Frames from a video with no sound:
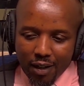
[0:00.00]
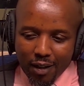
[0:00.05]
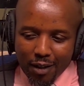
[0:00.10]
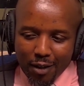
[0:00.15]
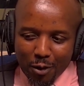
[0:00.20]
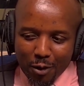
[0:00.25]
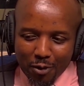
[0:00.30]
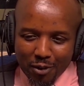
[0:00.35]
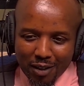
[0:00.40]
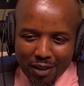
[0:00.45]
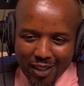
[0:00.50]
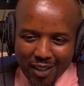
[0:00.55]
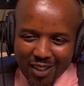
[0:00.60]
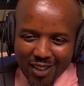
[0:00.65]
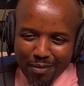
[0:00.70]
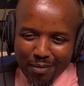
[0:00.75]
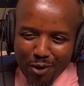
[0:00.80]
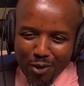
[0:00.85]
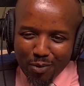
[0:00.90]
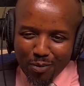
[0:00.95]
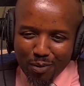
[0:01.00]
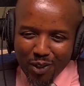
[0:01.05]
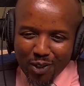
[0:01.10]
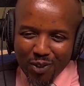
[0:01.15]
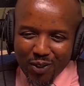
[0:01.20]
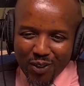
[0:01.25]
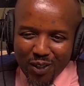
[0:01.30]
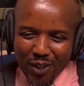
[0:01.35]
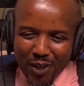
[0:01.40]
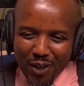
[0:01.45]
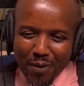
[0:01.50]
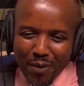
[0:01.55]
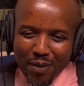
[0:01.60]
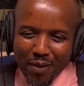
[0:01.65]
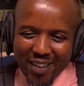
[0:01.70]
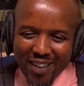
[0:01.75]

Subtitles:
was just about to mention the name. A